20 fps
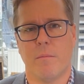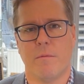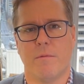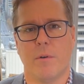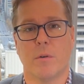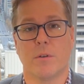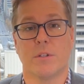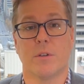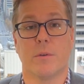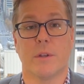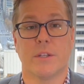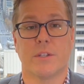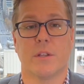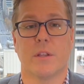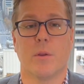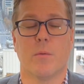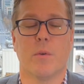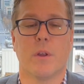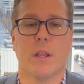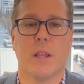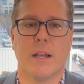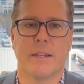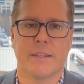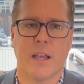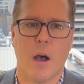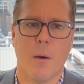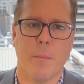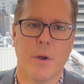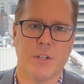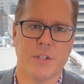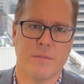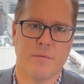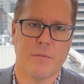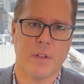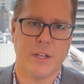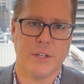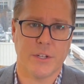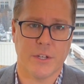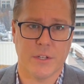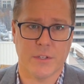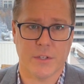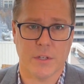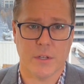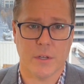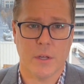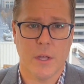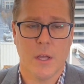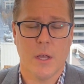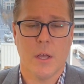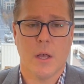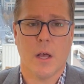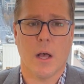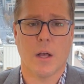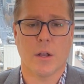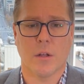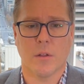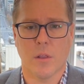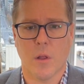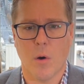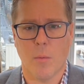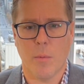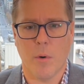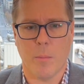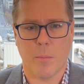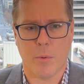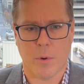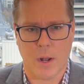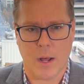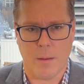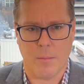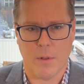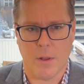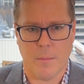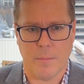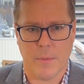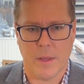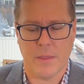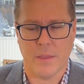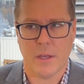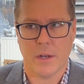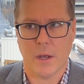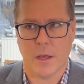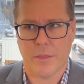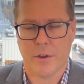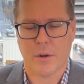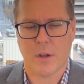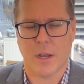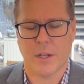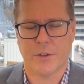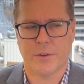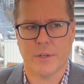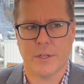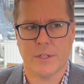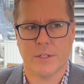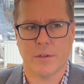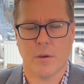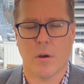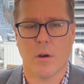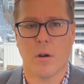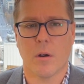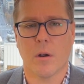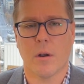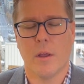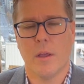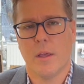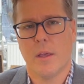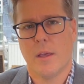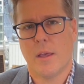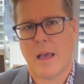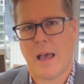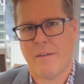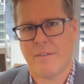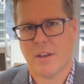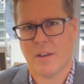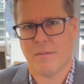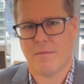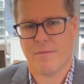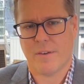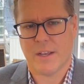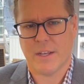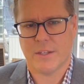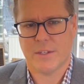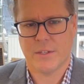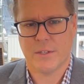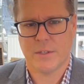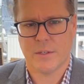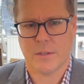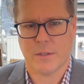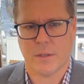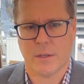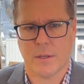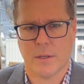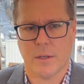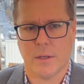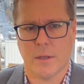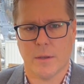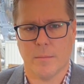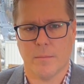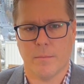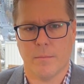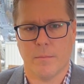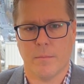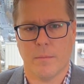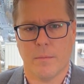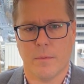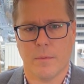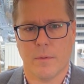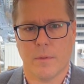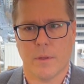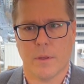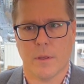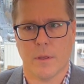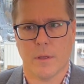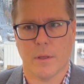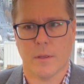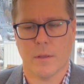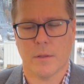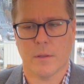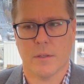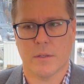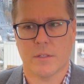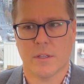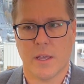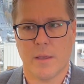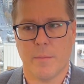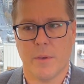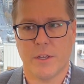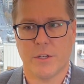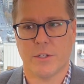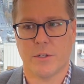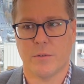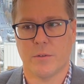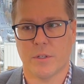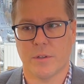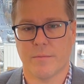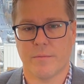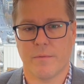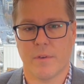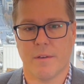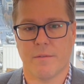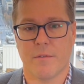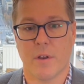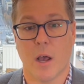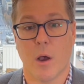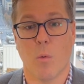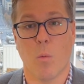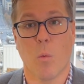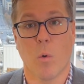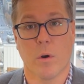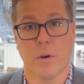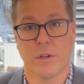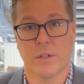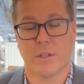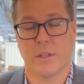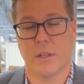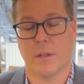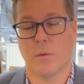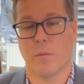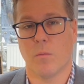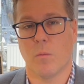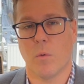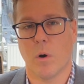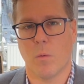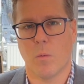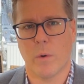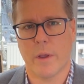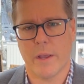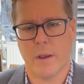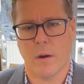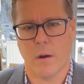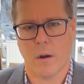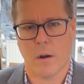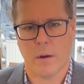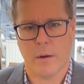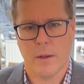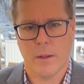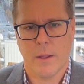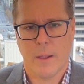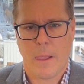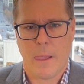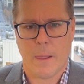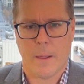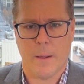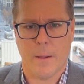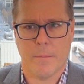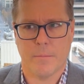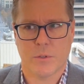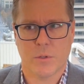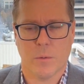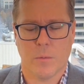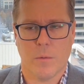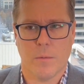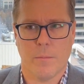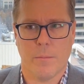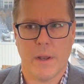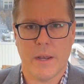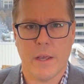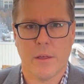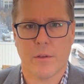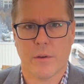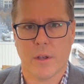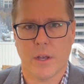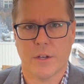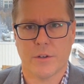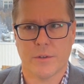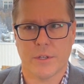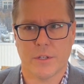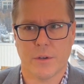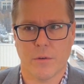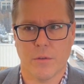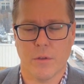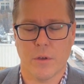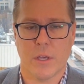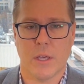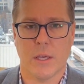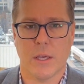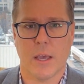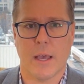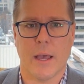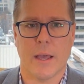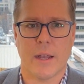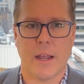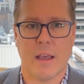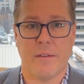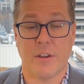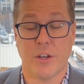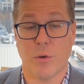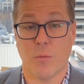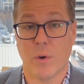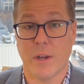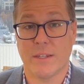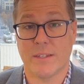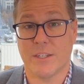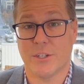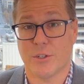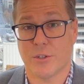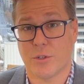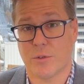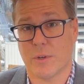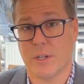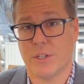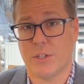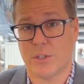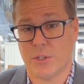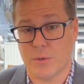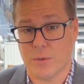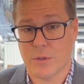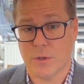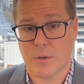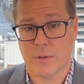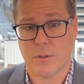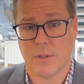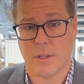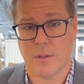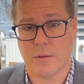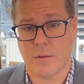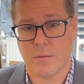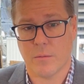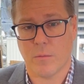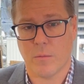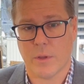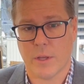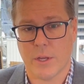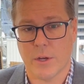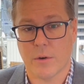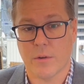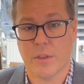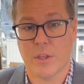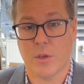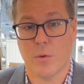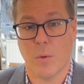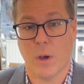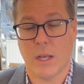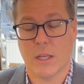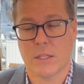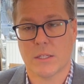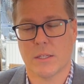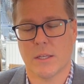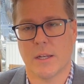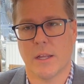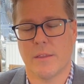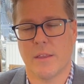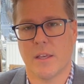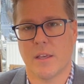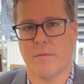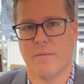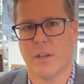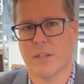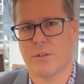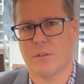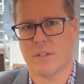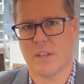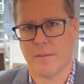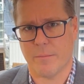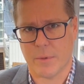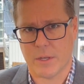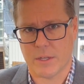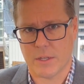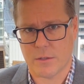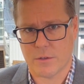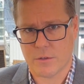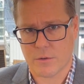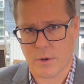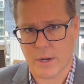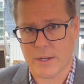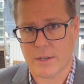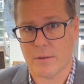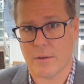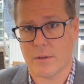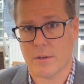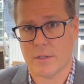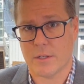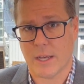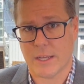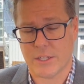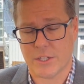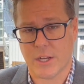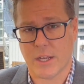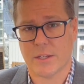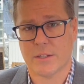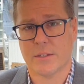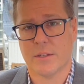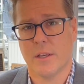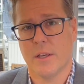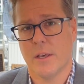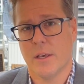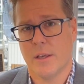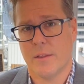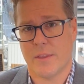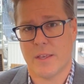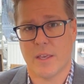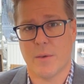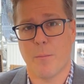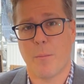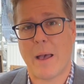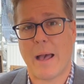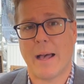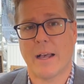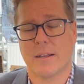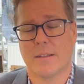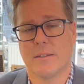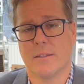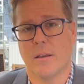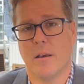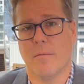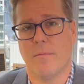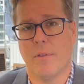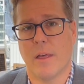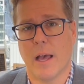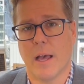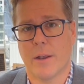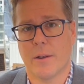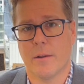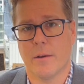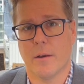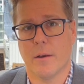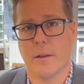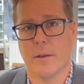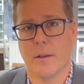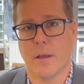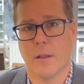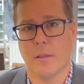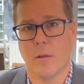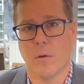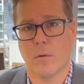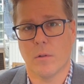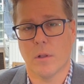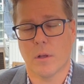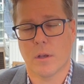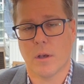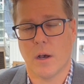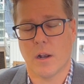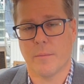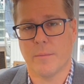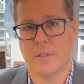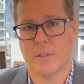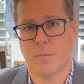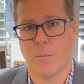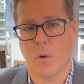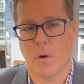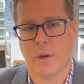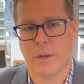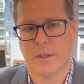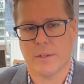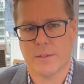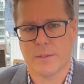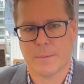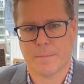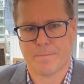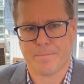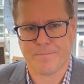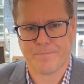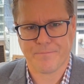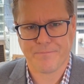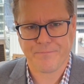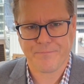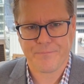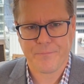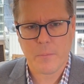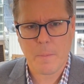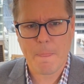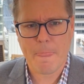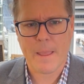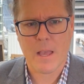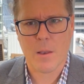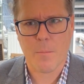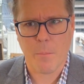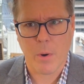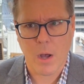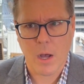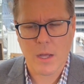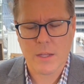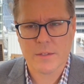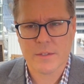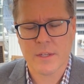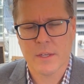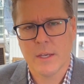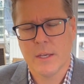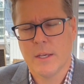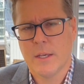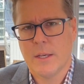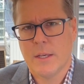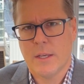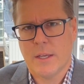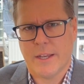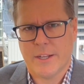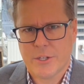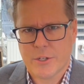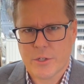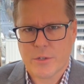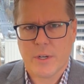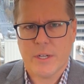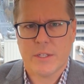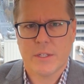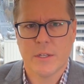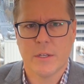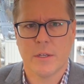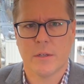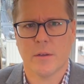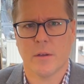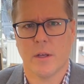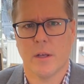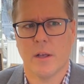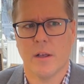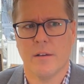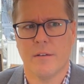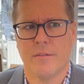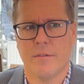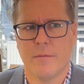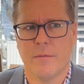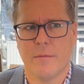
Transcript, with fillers: folks don't necessarily realize how much inflation is a, a global problem and that other countries are having to face um, the, the same issues, if, if not worse, than what we are. Um, so many other countries are looking at having to raise interest rates sooner than here in the US, and I think investors have been trying to digest the impacts of that on uh, local economies and markets in bonds. Interest rates uh,